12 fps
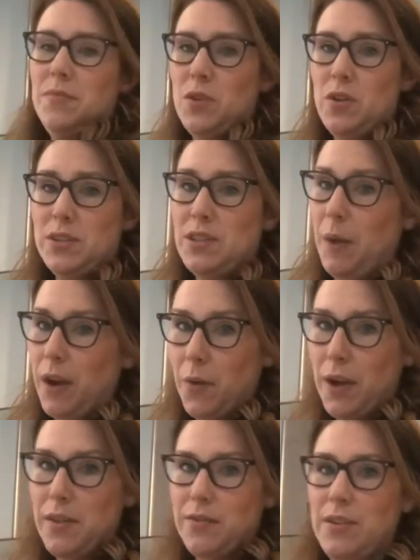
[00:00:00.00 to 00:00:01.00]
cooks in the
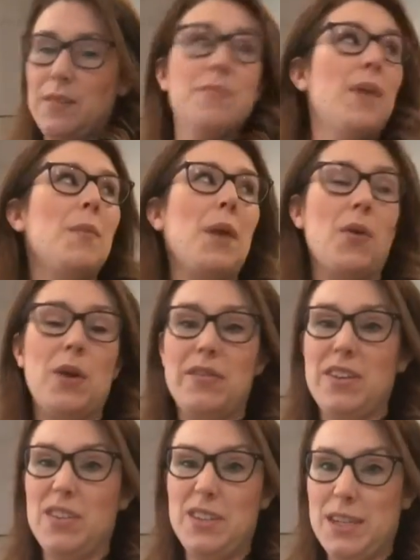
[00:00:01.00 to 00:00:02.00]
microwave. In my microwave,
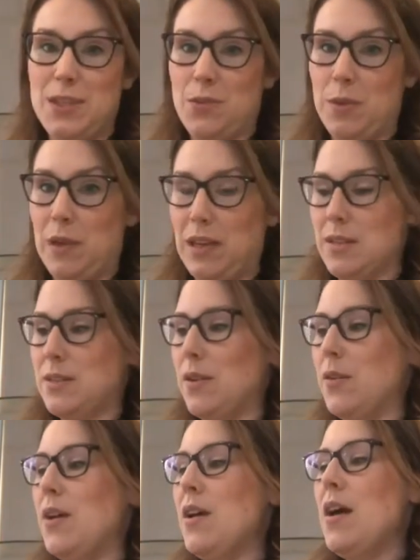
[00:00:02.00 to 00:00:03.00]
it only takes 3 minutes,
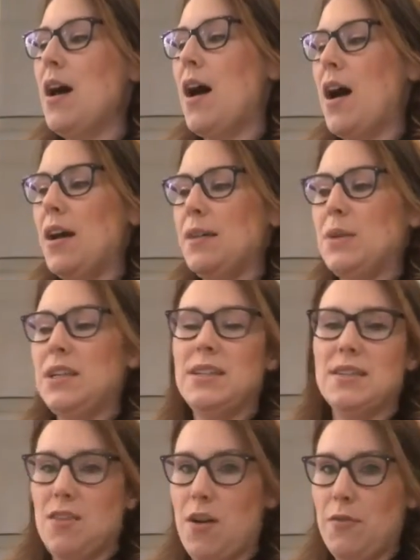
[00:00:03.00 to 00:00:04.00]
so but it
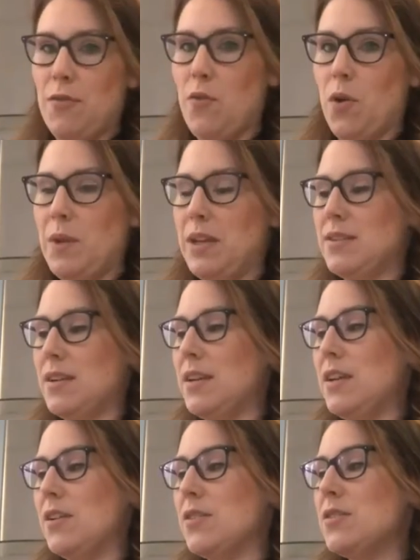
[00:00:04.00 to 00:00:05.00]
does call for 4 minutes on
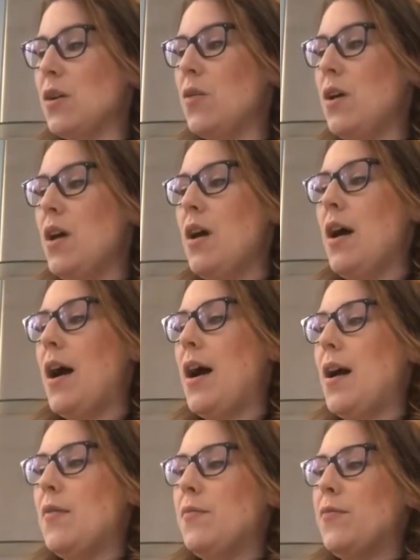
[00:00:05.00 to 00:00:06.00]
here. So
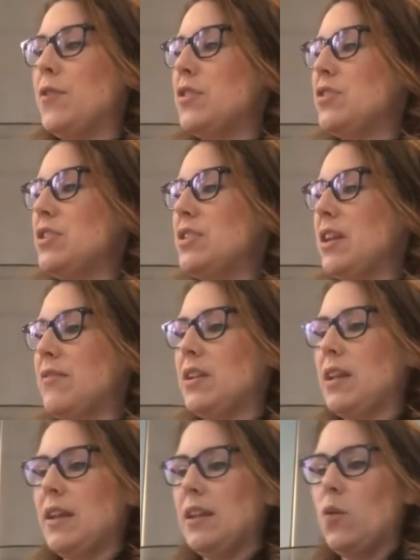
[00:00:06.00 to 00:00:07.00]
first, you just have to
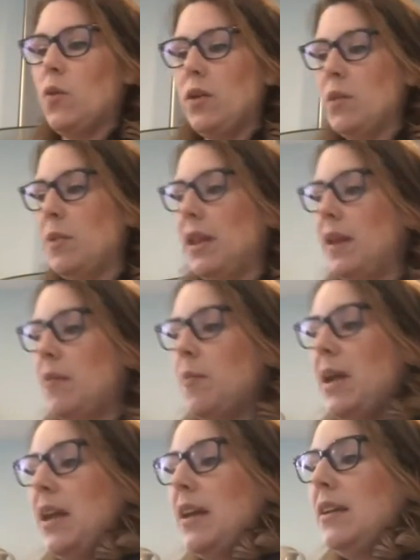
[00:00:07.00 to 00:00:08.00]
lightly oil the
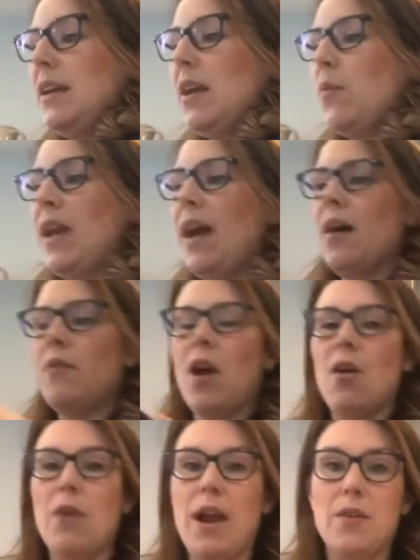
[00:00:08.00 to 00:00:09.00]
pan, and we have
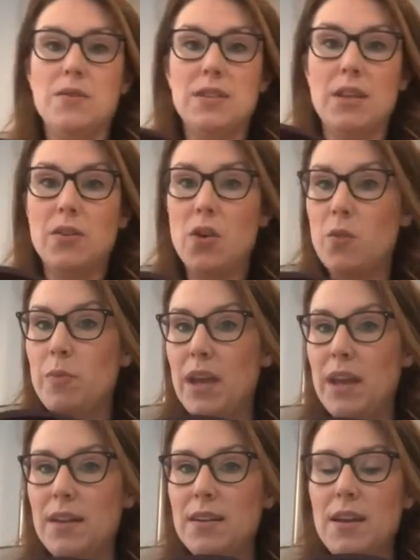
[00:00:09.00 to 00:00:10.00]
our round silicone
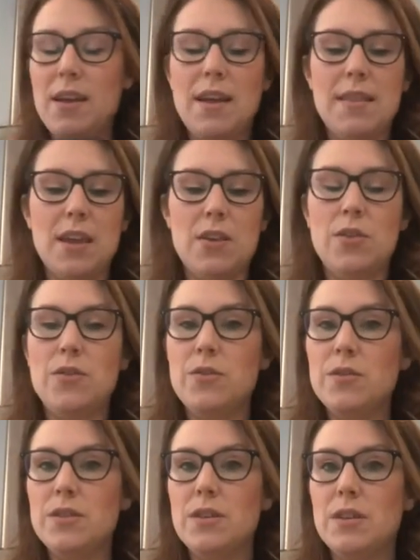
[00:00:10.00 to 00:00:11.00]
pan that you
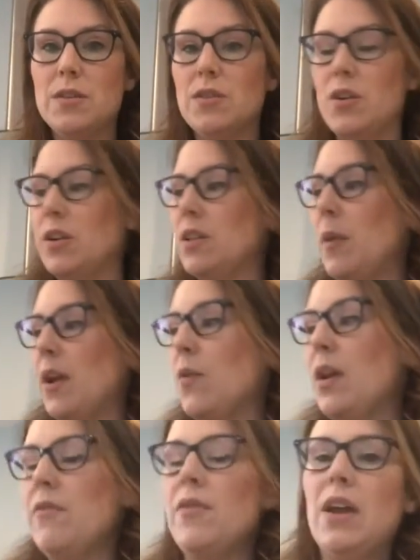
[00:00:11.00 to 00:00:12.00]
use to cook in the
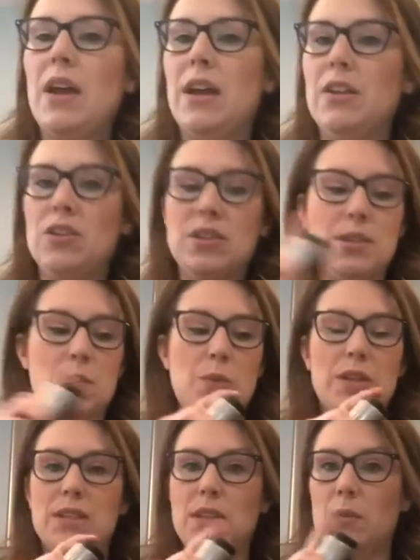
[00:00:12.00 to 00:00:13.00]
microwave, and you just
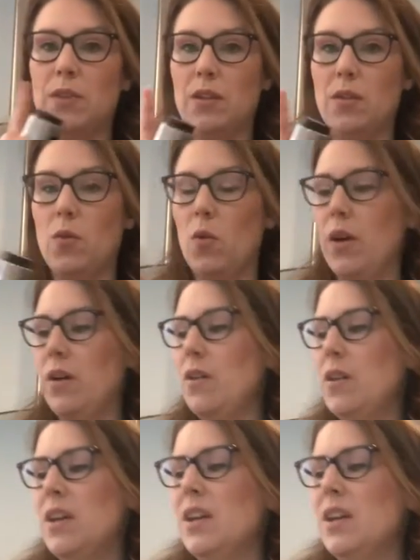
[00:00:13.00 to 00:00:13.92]
spritz it with a little oil.